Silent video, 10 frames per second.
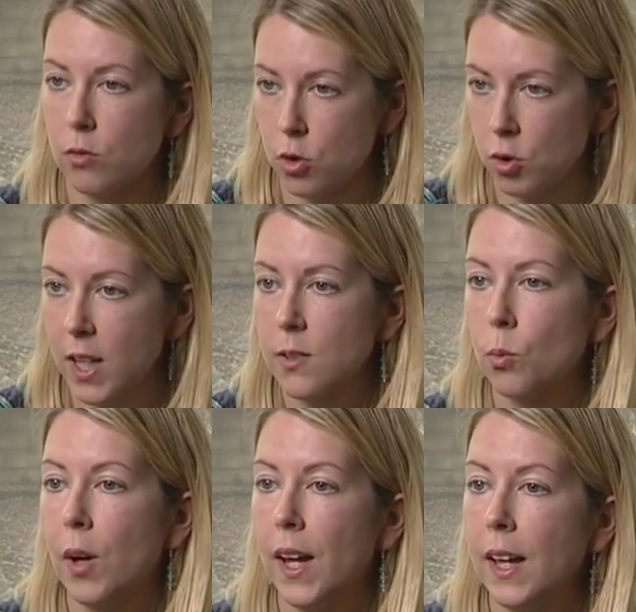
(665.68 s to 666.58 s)
straight
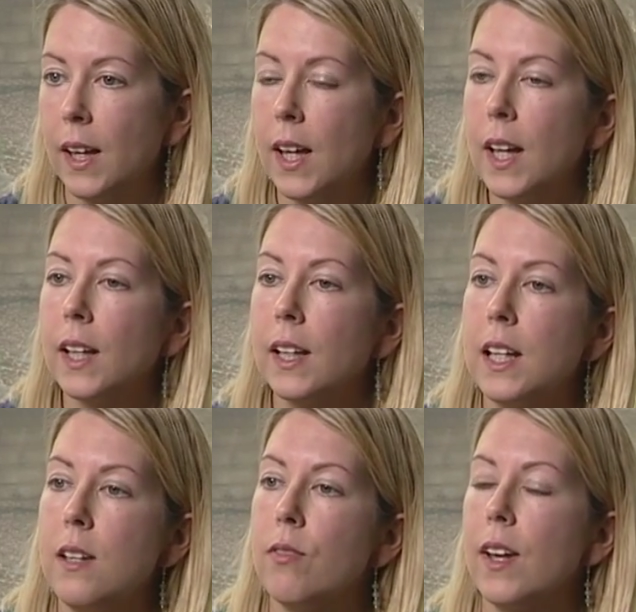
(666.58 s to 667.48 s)
away,
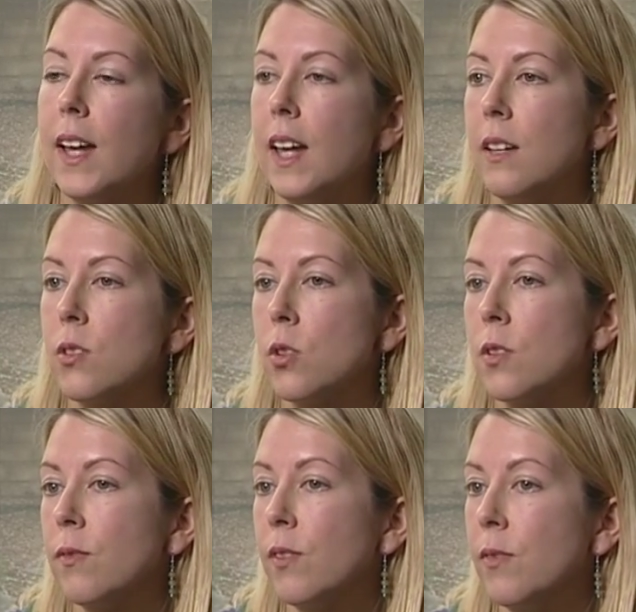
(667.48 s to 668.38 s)
leave a
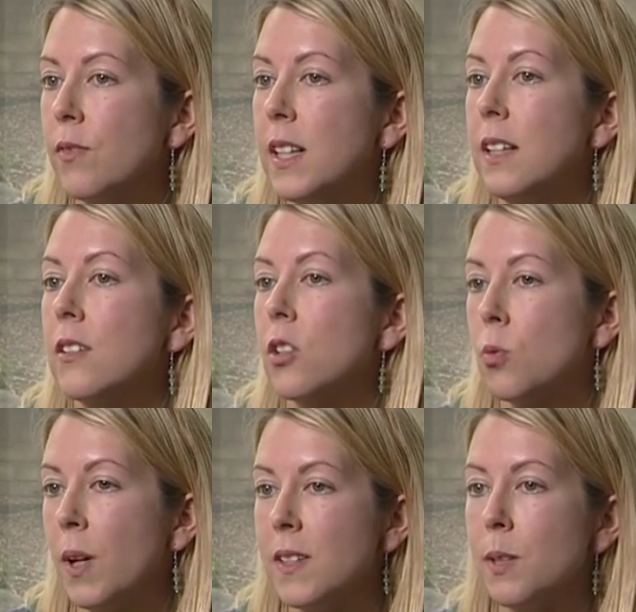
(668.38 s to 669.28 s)
sort of 15 to
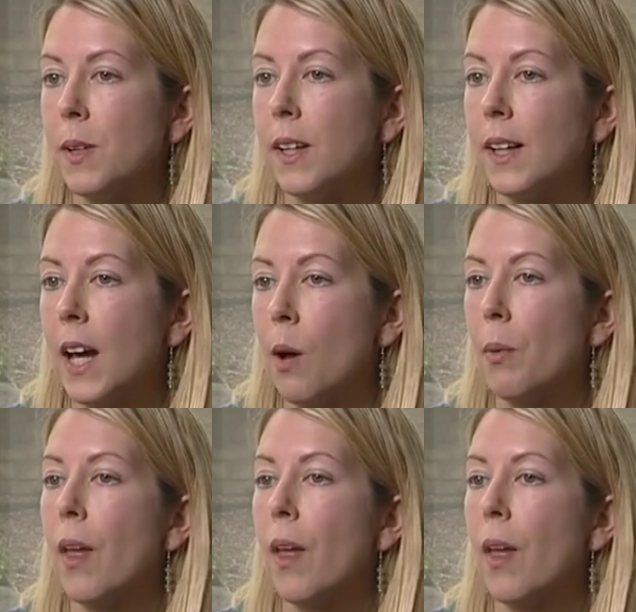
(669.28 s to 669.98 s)
20 minute gap,